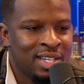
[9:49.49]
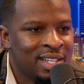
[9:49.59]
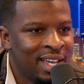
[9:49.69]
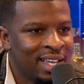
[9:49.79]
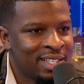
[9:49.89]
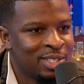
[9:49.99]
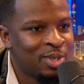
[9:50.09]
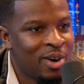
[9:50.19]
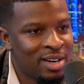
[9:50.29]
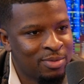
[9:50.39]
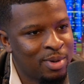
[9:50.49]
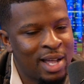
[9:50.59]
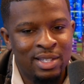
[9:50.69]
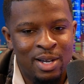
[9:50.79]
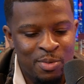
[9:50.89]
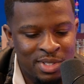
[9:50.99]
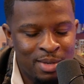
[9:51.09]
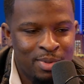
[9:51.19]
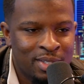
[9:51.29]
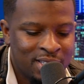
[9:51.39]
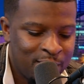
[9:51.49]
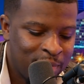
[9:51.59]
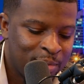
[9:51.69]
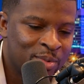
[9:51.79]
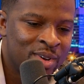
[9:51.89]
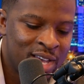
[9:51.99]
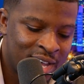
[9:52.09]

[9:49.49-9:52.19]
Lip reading: like starting from, I love when we see people